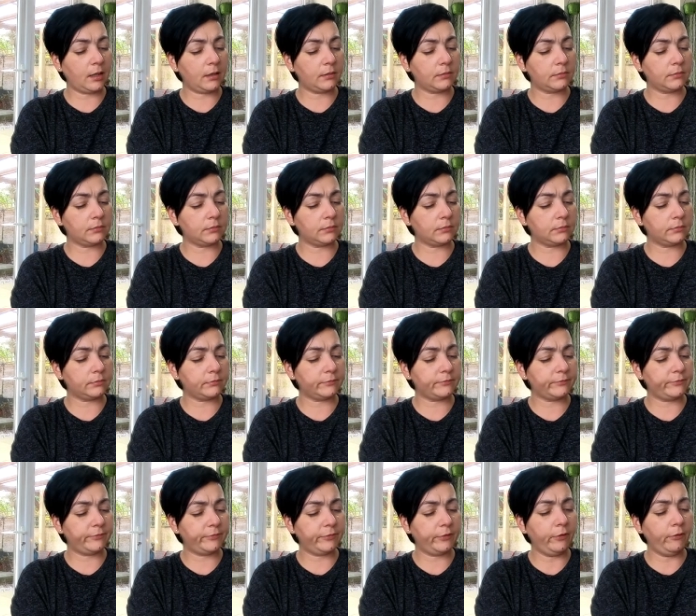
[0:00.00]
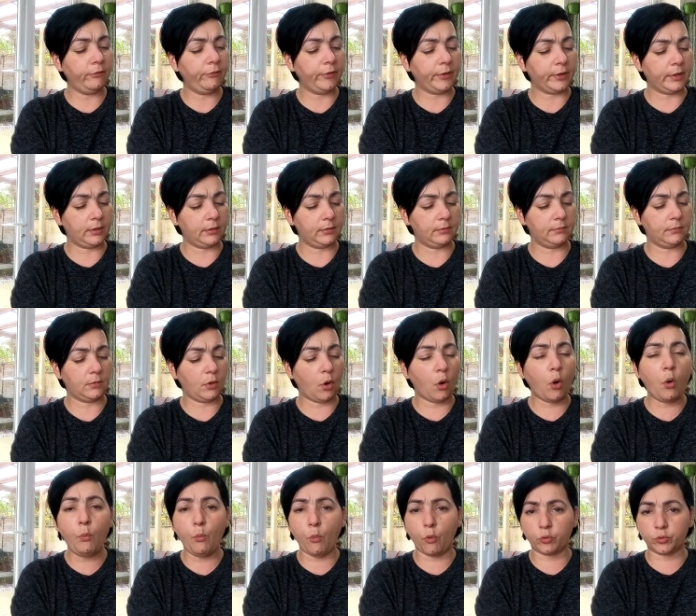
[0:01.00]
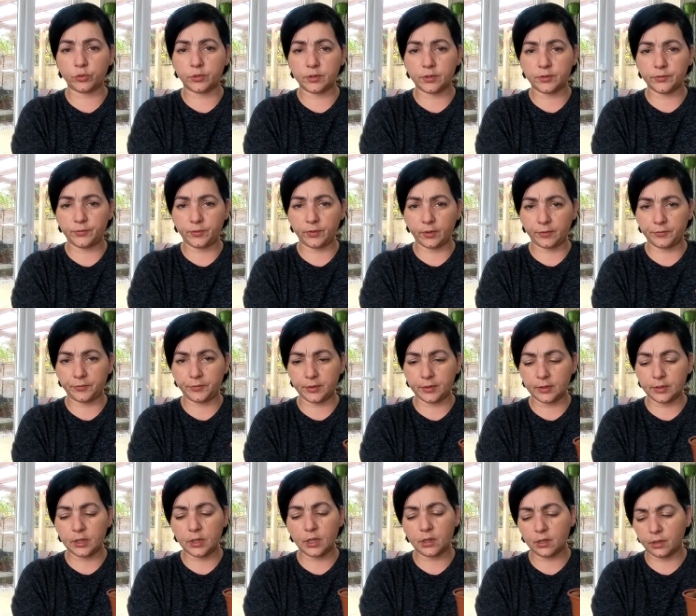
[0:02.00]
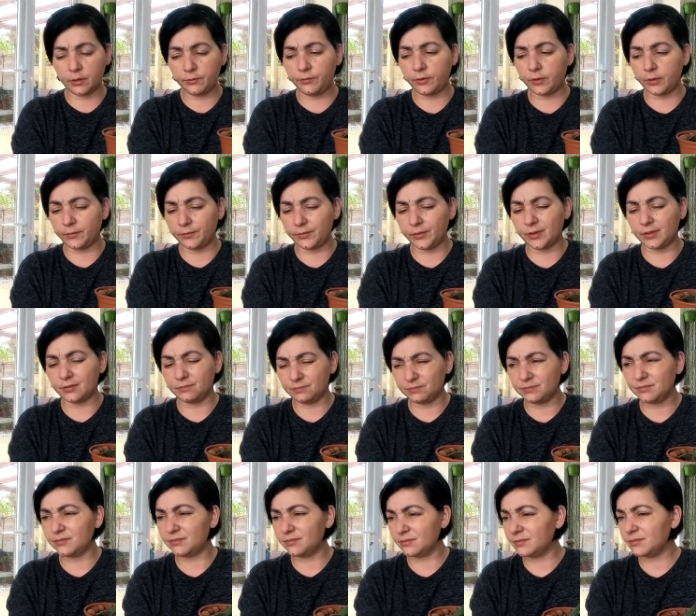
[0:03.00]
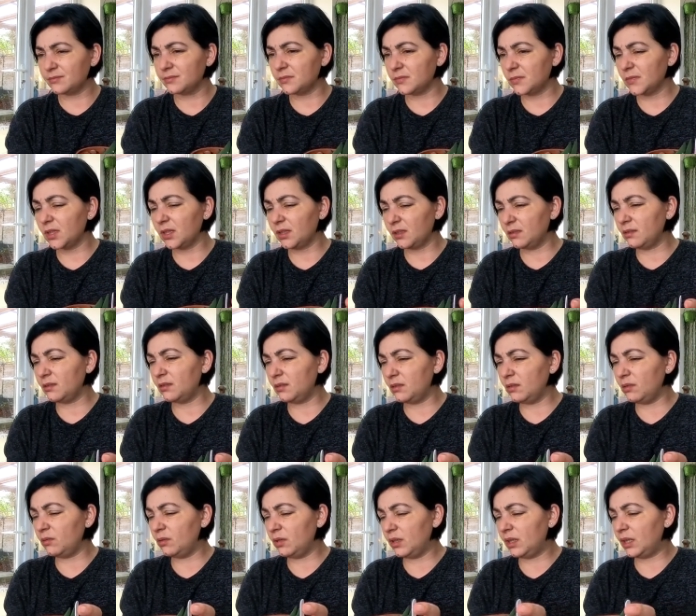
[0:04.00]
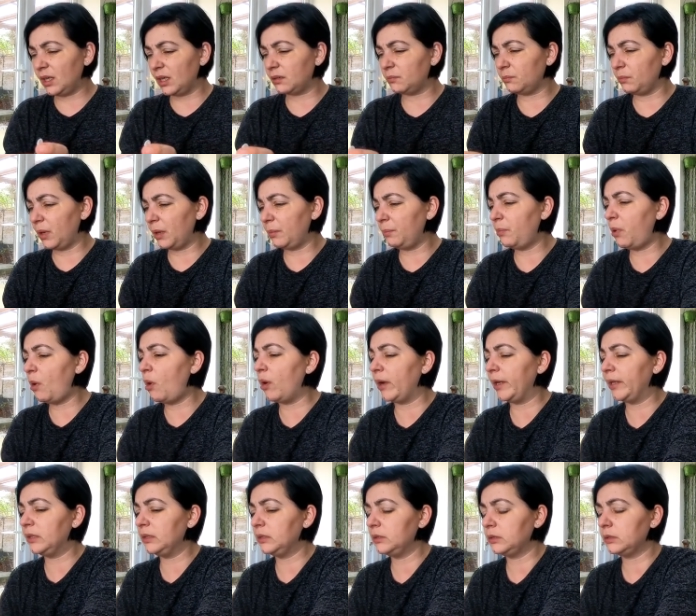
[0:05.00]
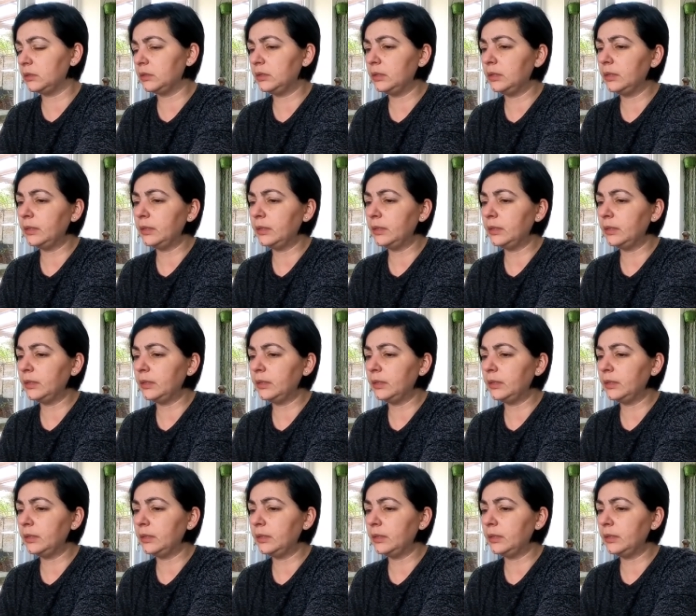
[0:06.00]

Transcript: like fluffy almost fluffy they're not fluffy you get my point